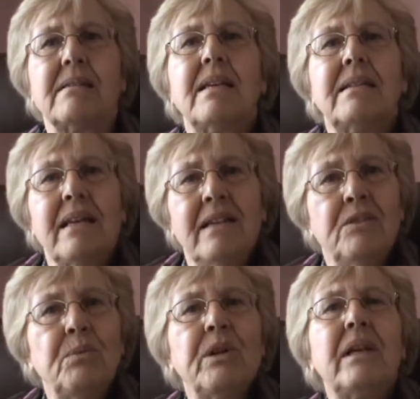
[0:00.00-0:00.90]
Does it
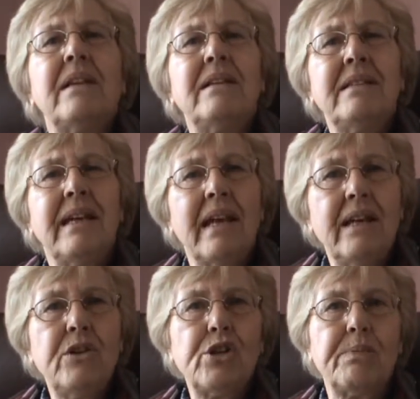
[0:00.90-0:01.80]
inwardly
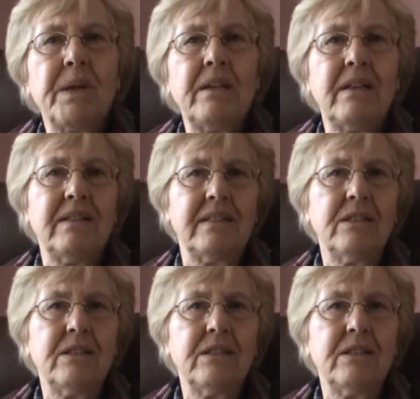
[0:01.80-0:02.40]
engage me?